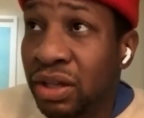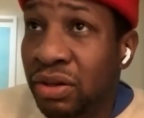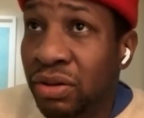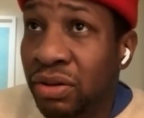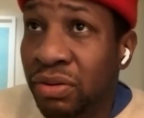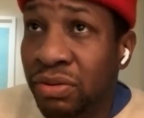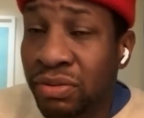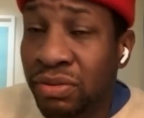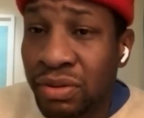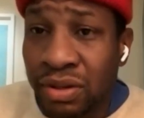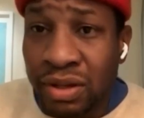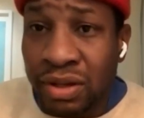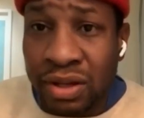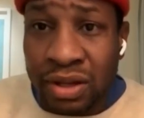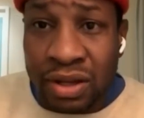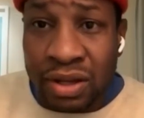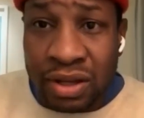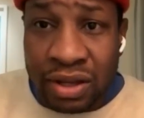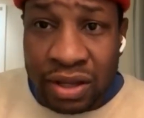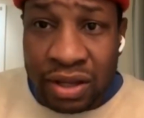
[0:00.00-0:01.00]
And I go,
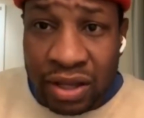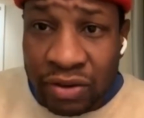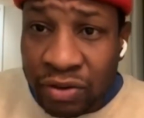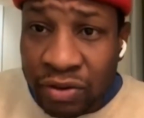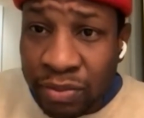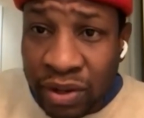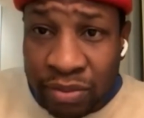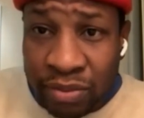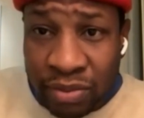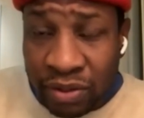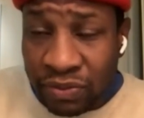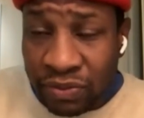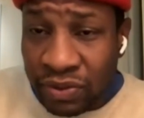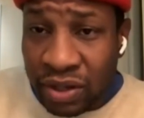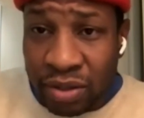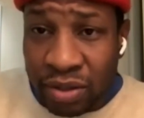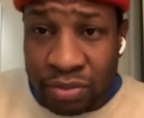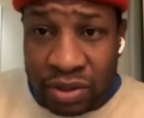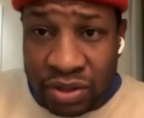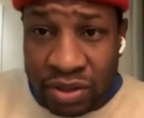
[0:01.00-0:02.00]
everybody in my
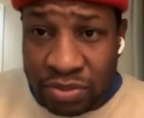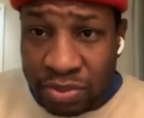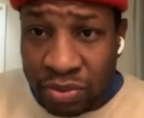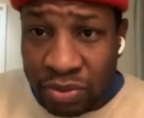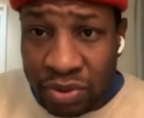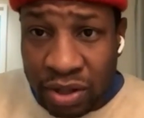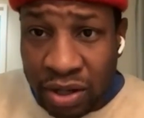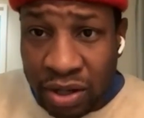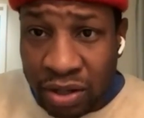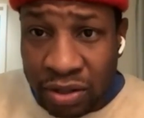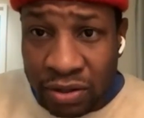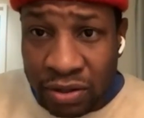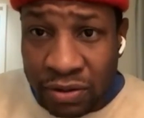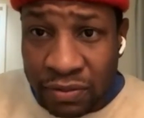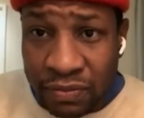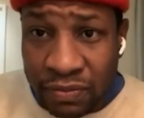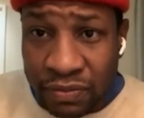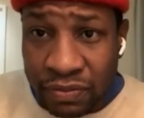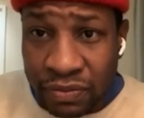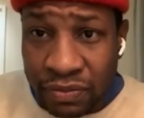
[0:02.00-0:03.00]
family is blue
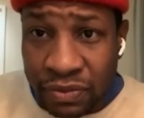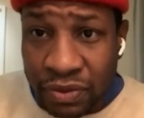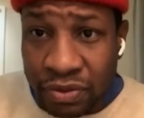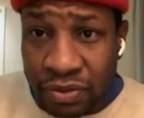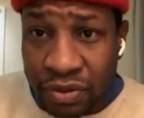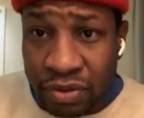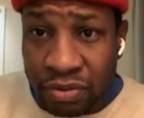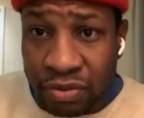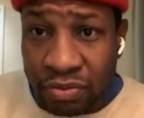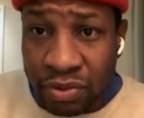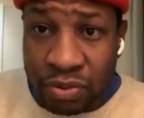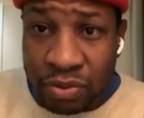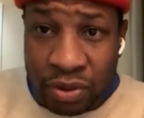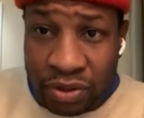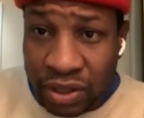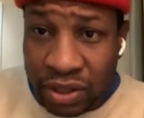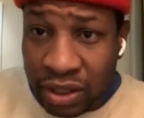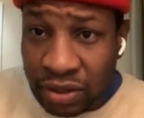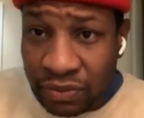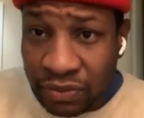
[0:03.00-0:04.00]
collar. You know, we
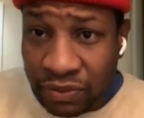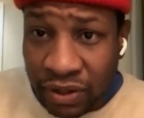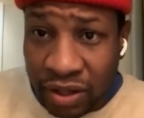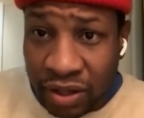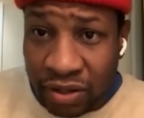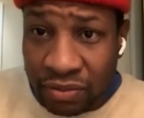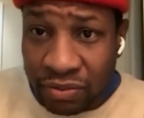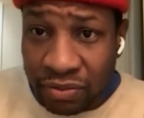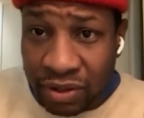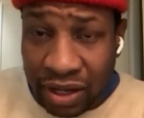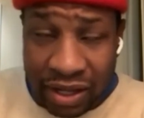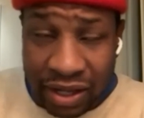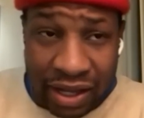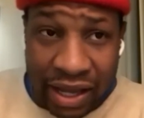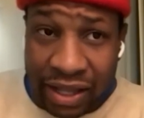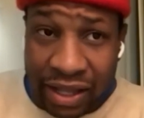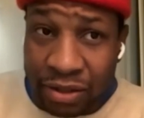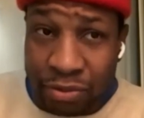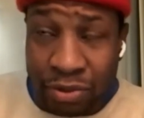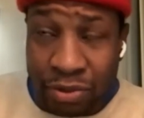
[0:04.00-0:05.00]
work nine to five. I,
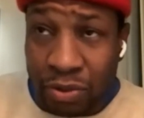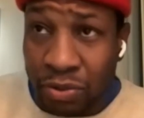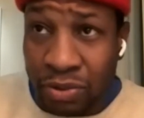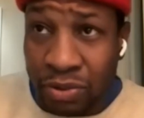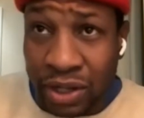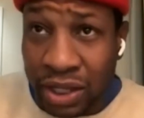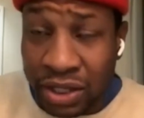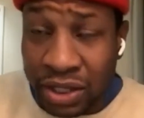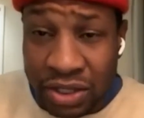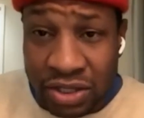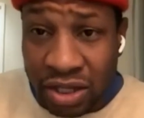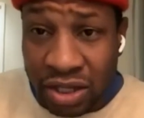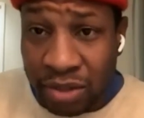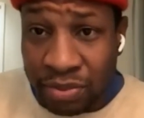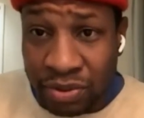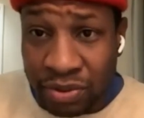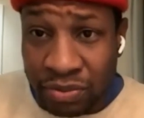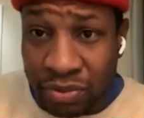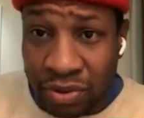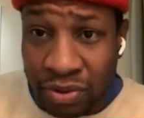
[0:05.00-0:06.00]
I don't know any
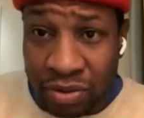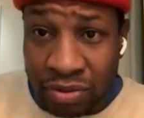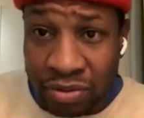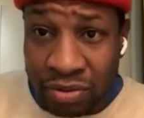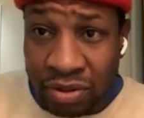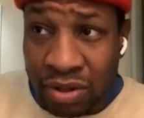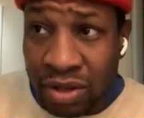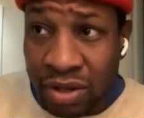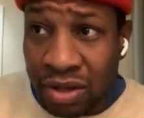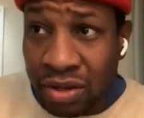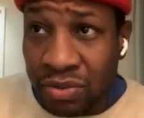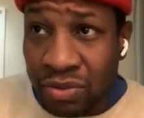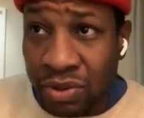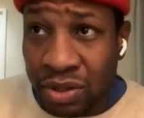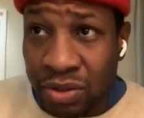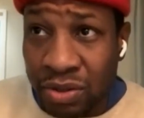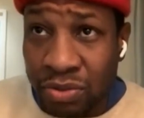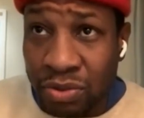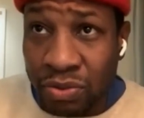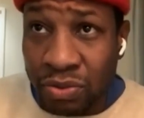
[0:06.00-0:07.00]
job in the world
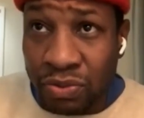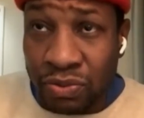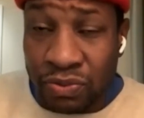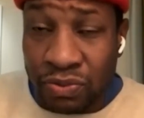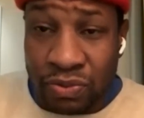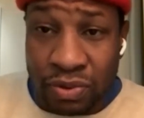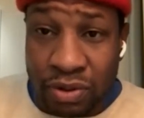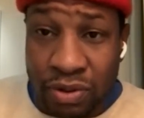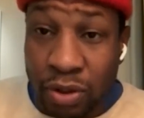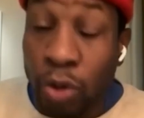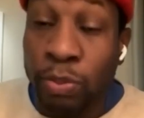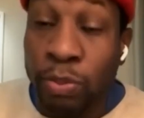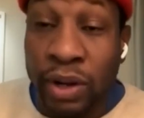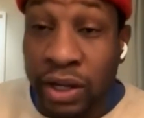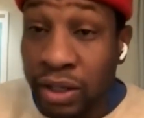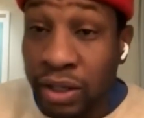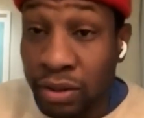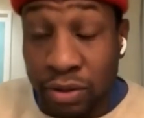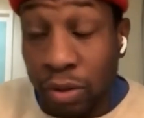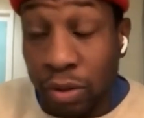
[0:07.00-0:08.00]
where you do
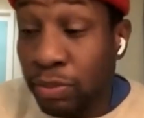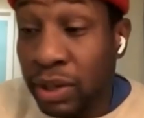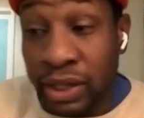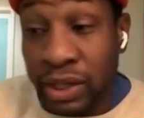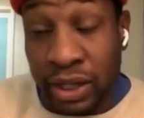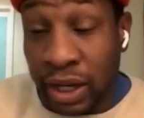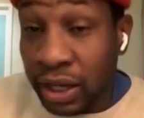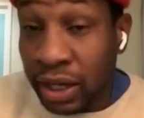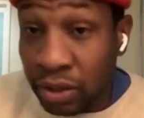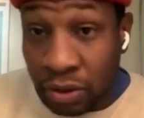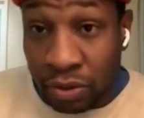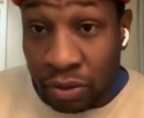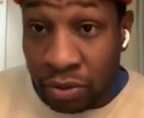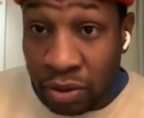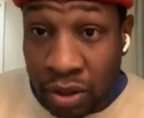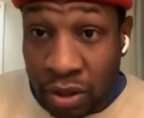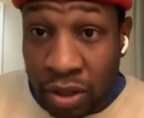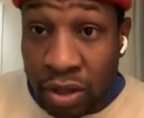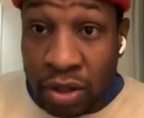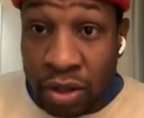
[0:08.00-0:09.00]
nobody nobody I
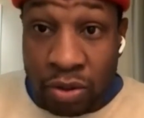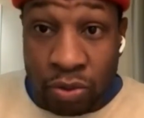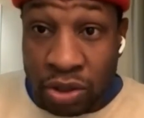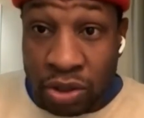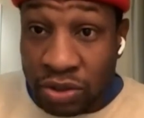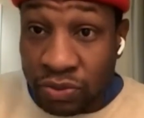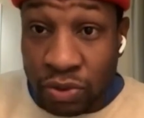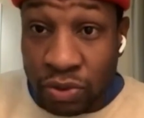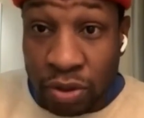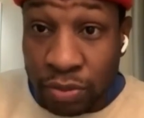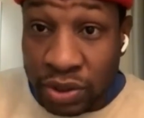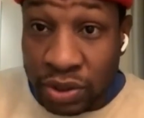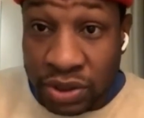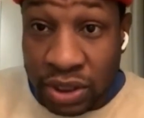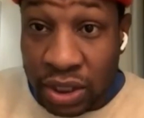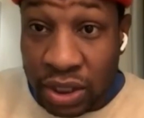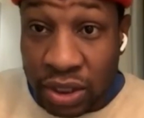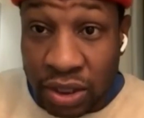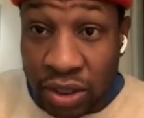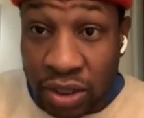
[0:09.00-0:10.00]
know works four
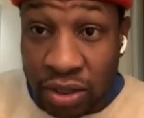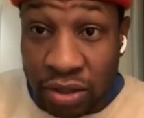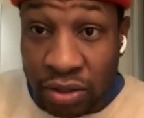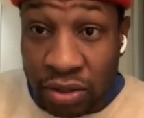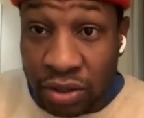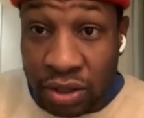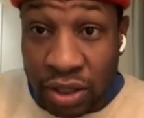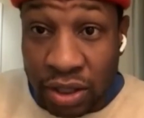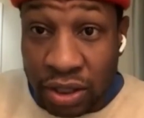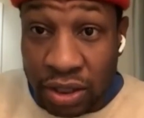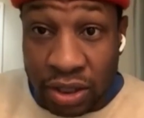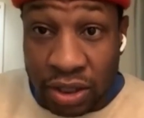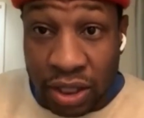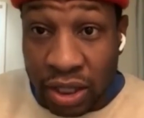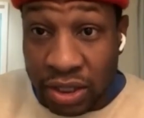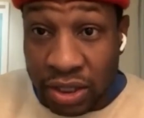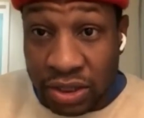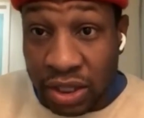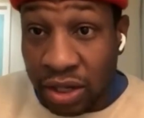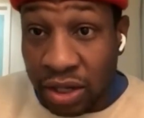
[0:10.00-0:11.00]
months out of the year and then
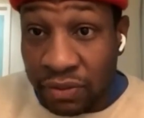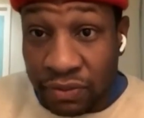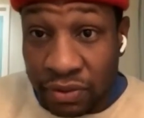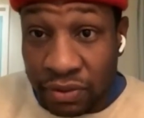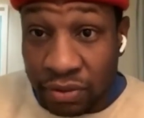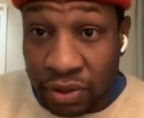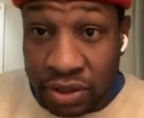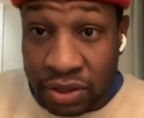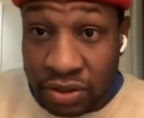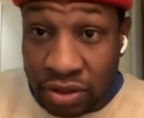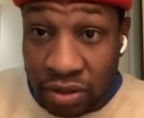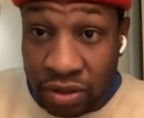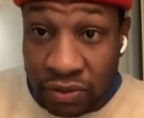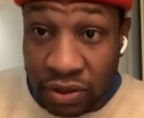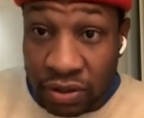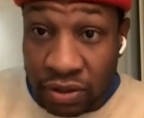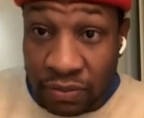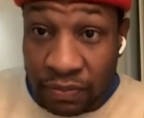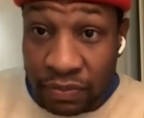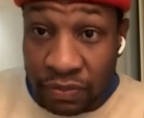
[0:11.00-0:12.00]
hangs out for the rest of
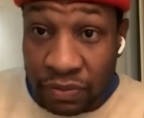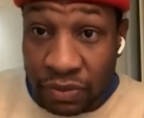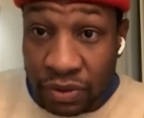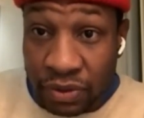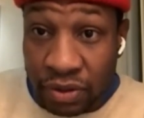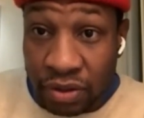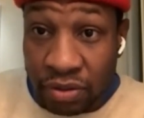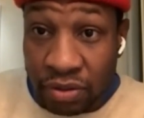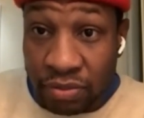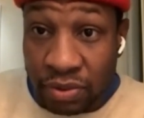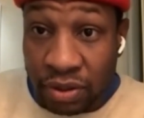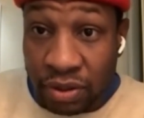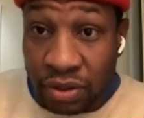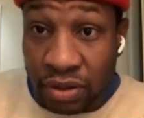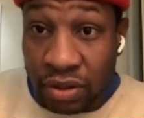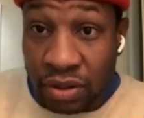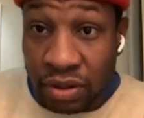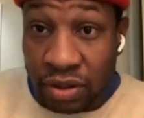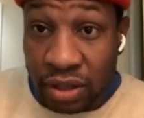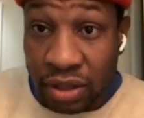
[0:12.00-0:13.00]
it. You know what I
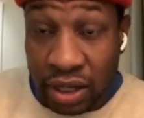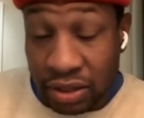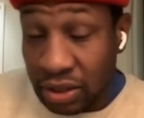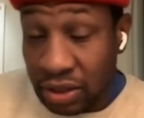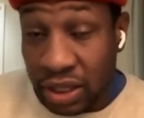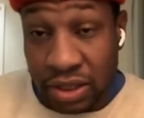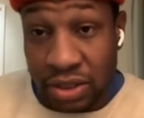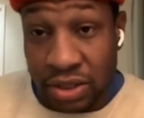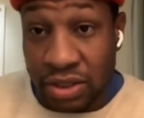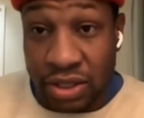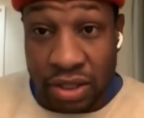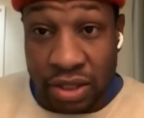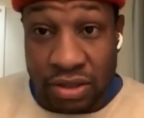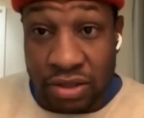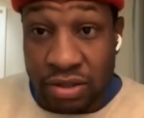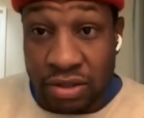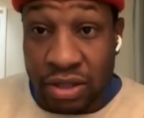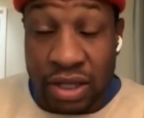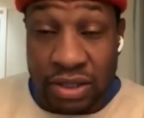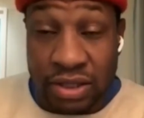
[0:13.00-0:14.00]
mean? I, that just
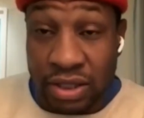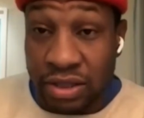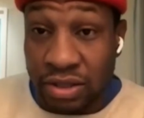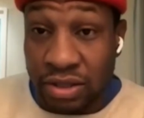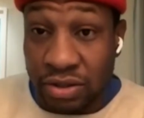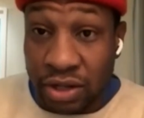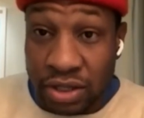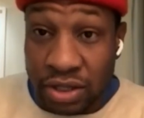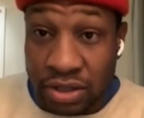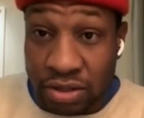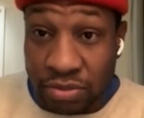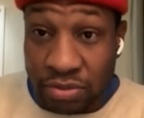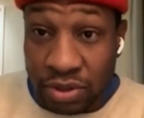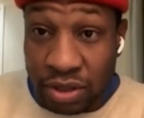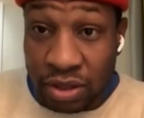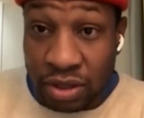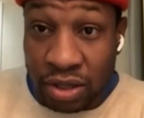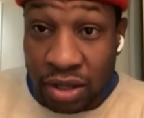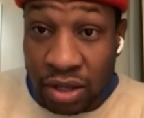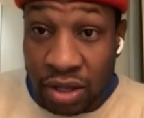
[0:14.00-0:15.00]
sounds that sounds crazy to
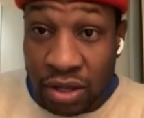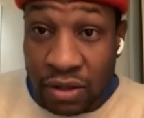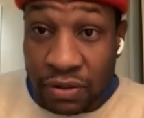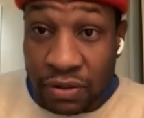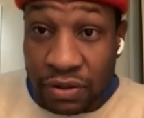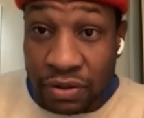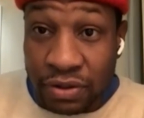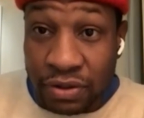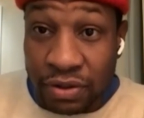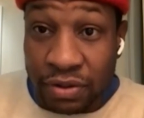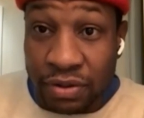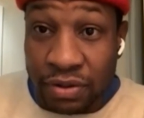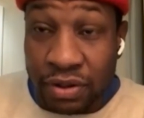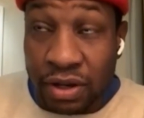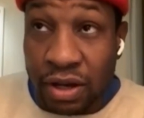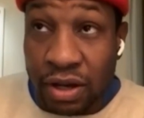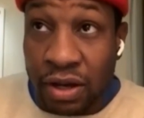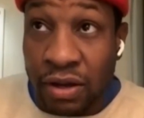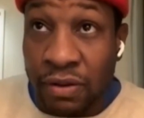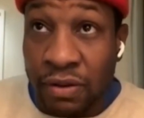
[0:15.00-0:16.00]
me. You
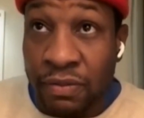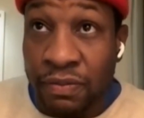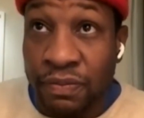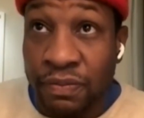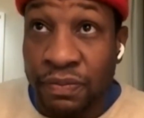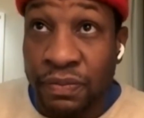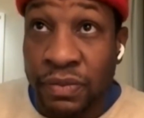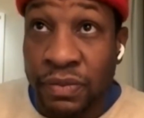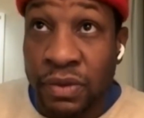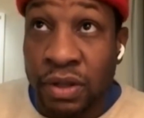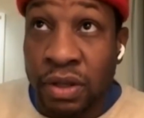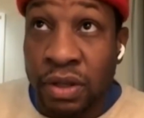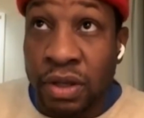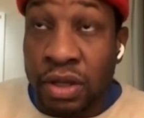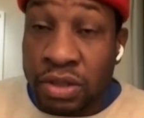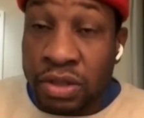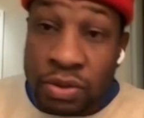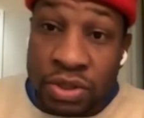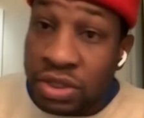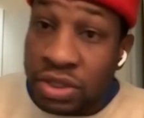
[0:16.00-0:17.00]
know, um,
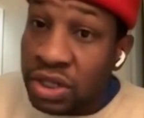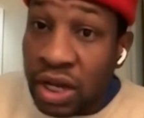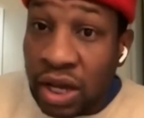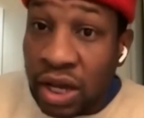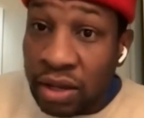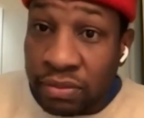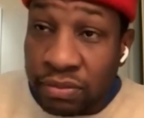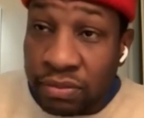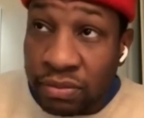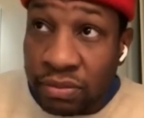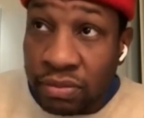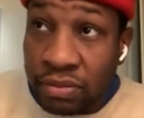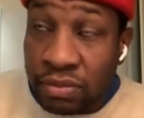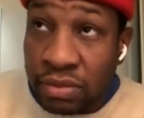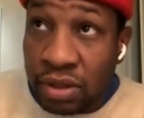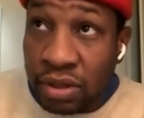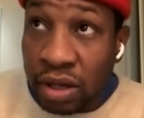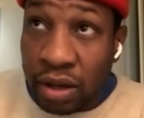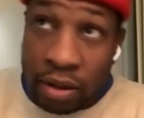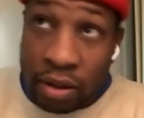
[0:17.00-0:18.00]
so it's a job.
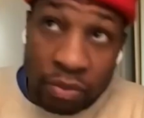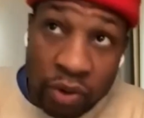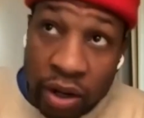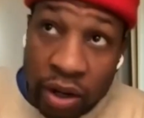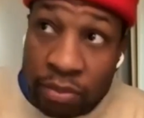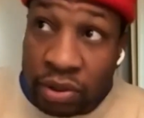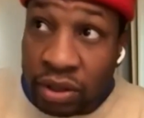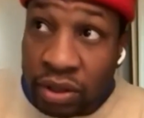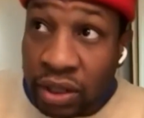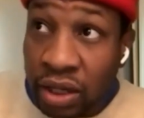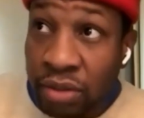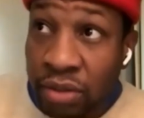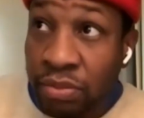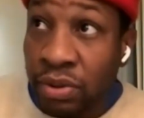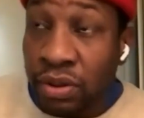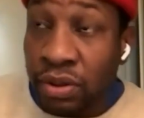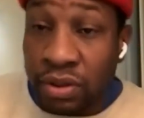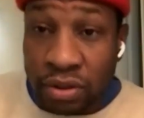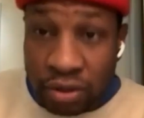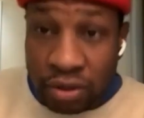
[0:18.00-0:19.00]
I'm rambling now,
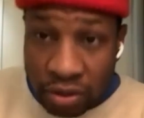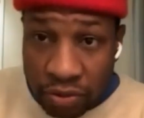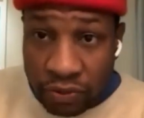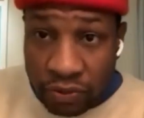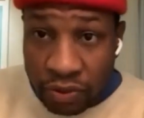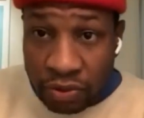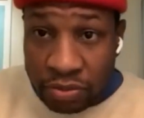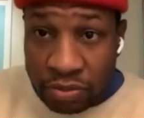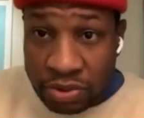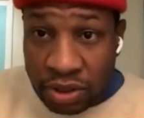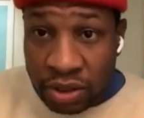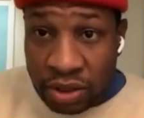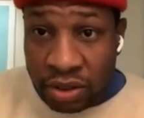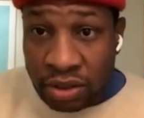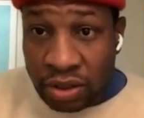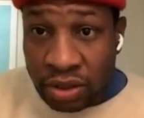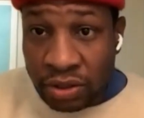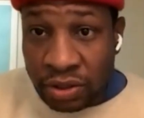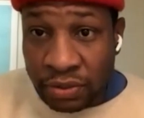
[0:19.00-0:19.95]
but you, feel what I'm saying,